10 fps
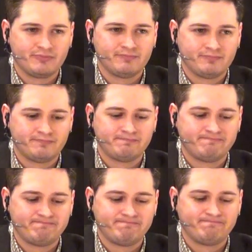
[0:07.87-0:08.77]

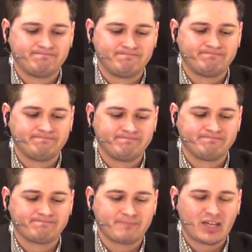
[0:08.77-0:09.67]

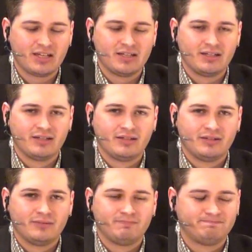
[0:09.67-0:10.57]

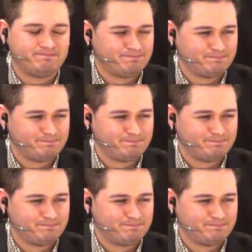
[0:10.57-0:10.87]
(silence)